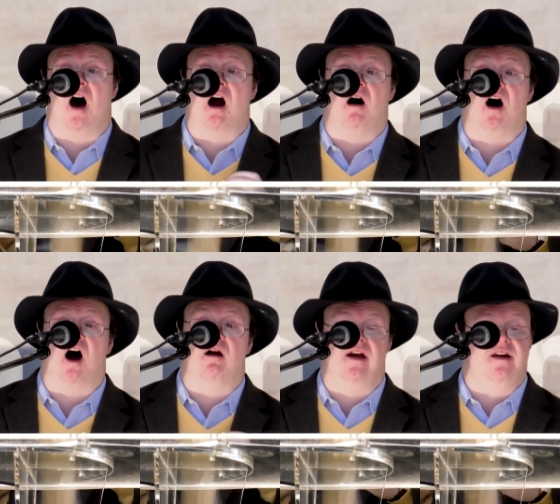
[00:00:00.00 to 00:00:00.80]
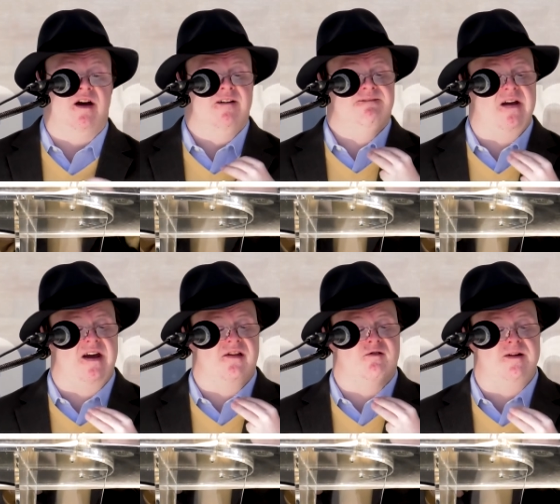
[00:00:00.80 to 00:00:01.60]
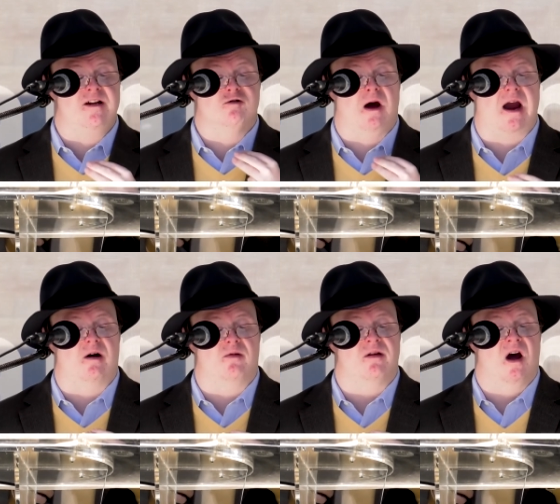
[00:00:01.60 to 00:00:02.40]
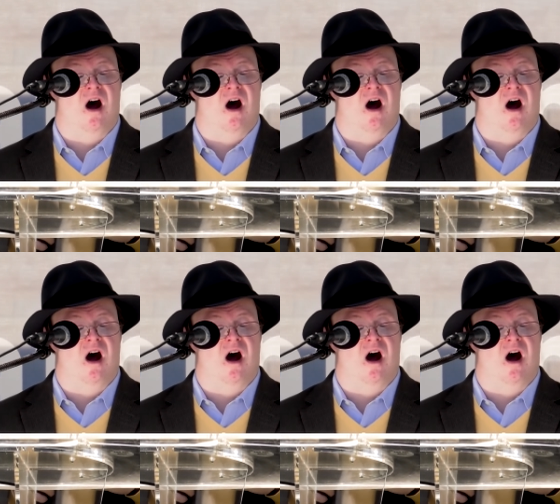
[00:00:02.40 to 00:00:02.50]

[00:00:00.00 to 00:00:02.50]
are, are in phase three trials,